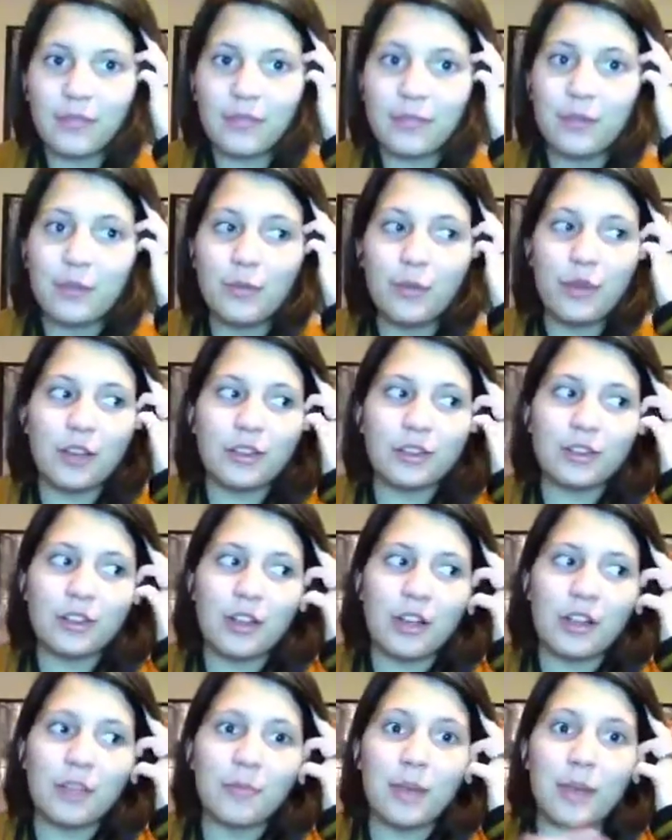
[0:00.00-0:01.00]
you all
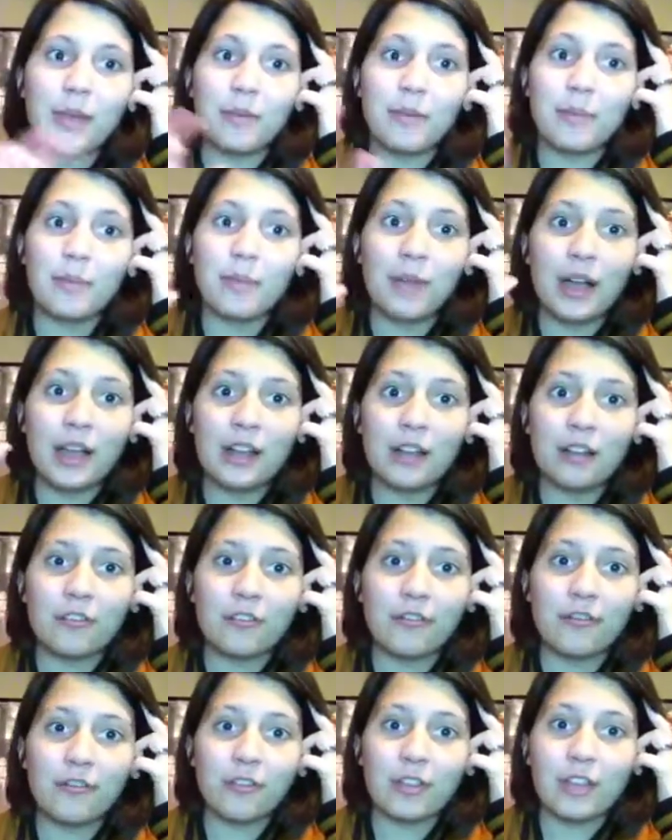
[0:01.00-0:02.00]
saw my minor
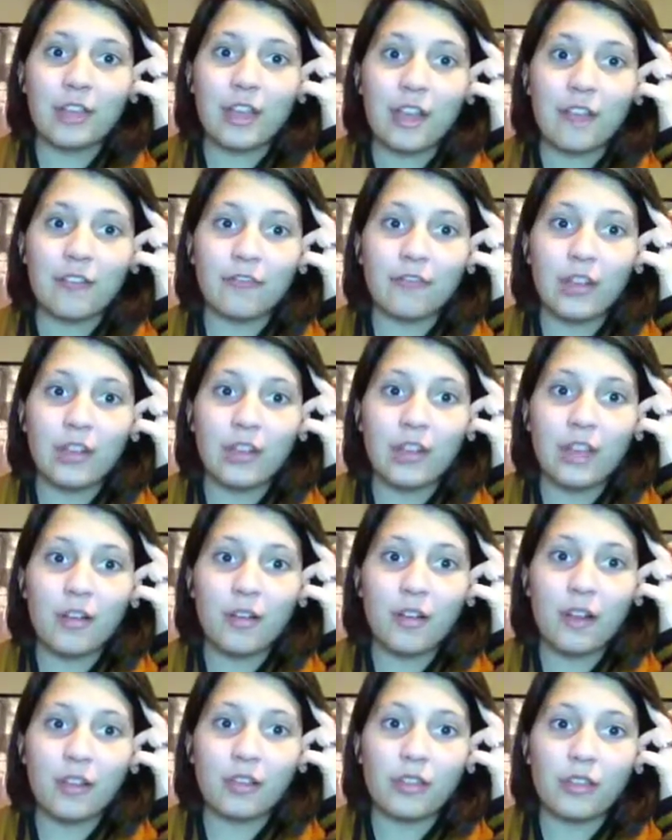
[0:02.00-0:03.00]
freakout video,
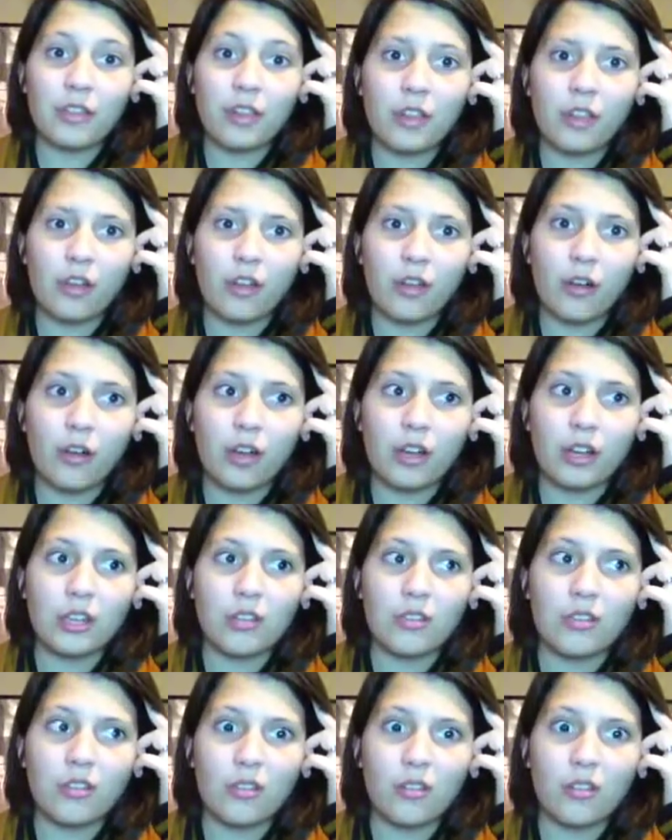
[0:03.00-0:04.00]
I think on
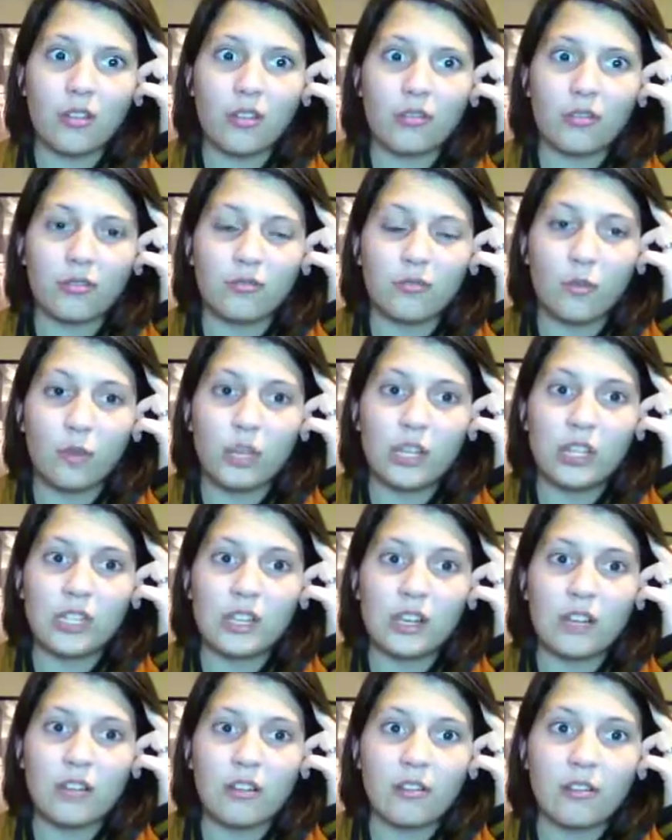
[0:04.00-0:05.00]
either
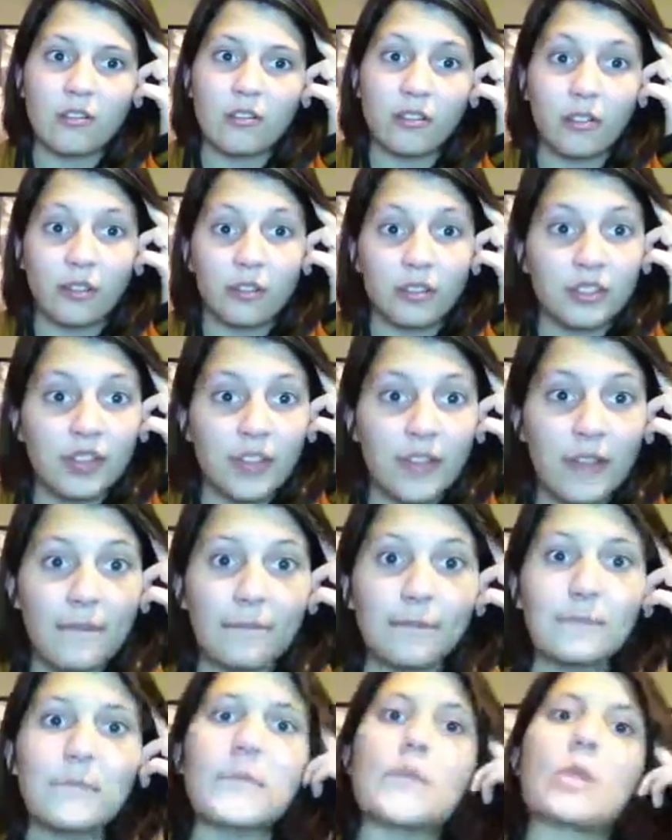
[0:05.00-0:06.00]
Wednesday or Thursday,
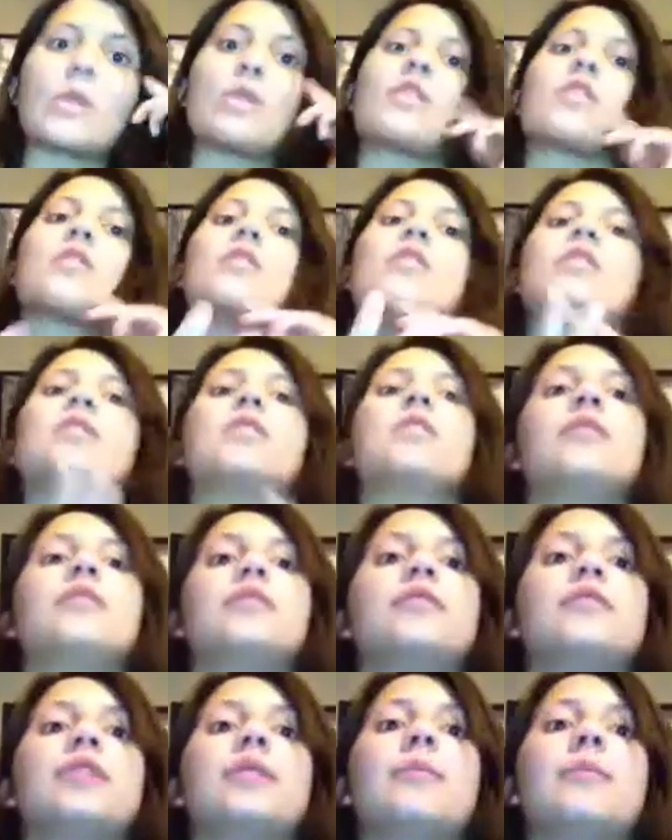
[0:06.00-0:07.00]

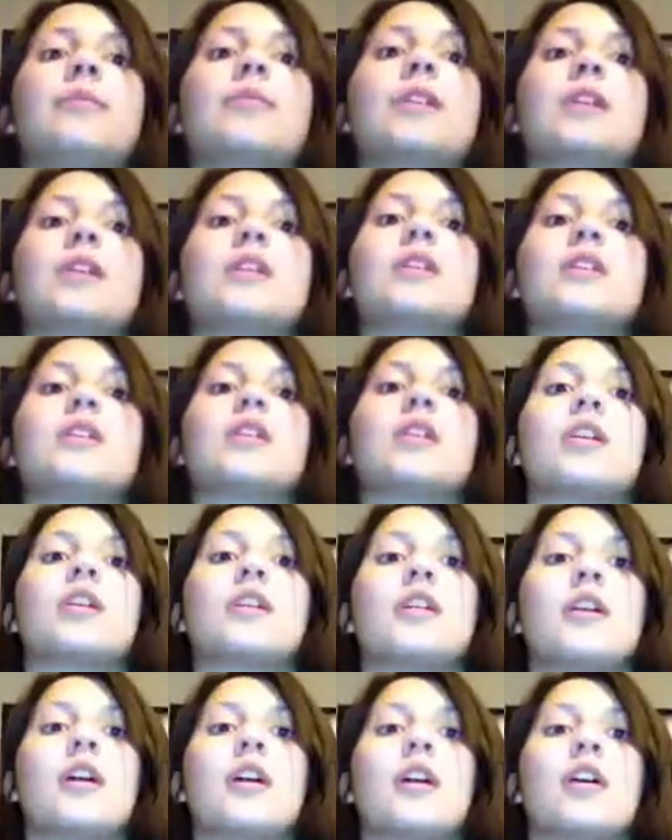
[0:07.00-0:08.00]
of me
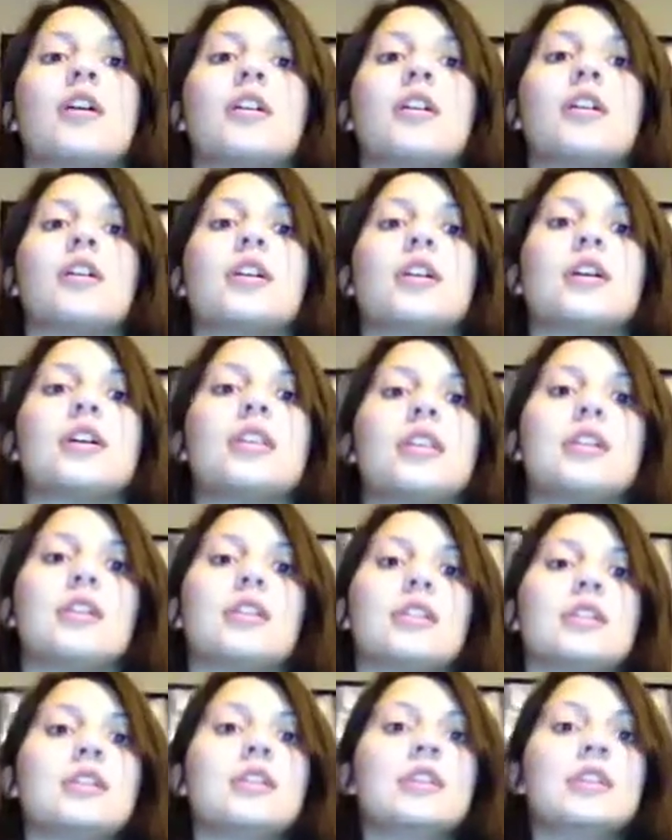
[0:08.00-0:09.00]
on
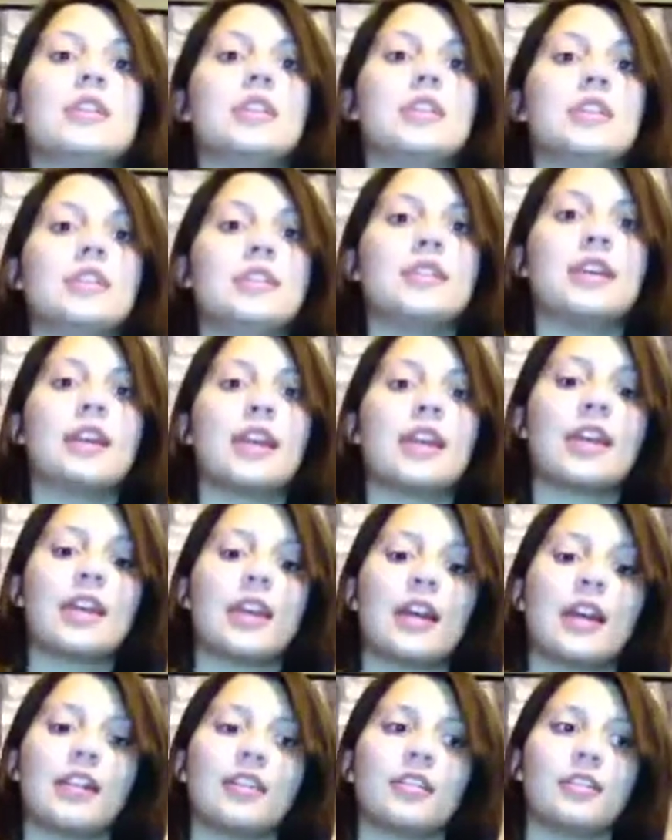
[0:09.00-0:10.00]
the day
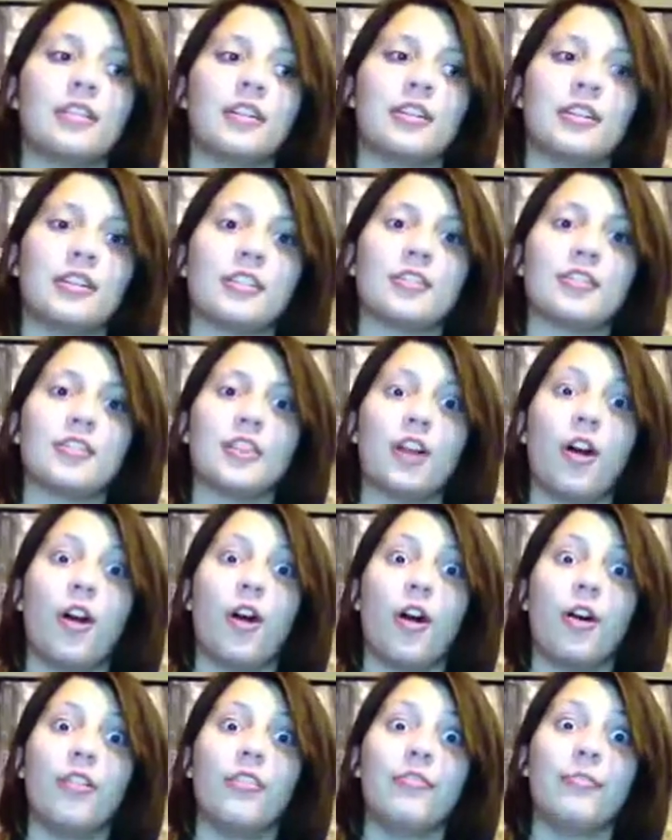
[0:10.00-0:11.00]
I lost
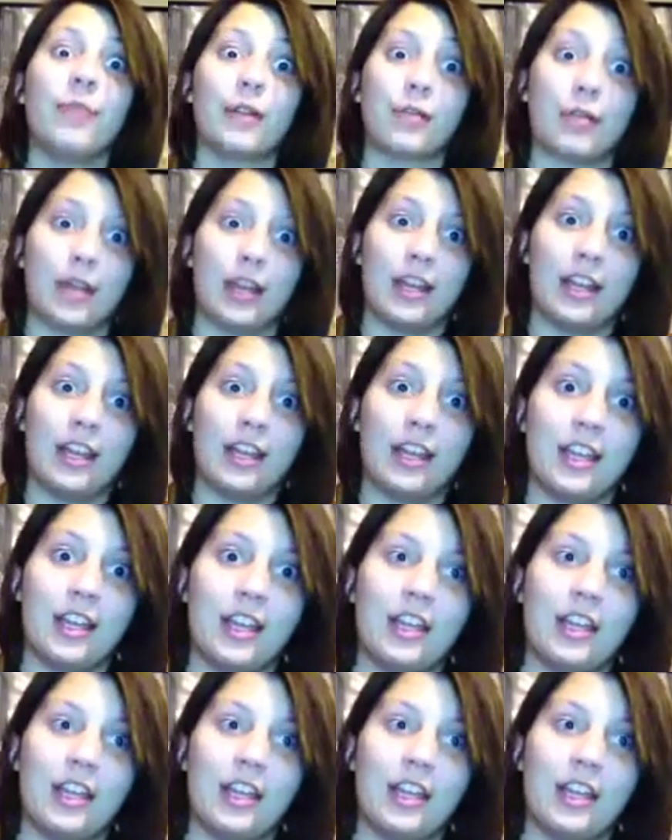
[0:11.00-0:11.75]
all of my writing.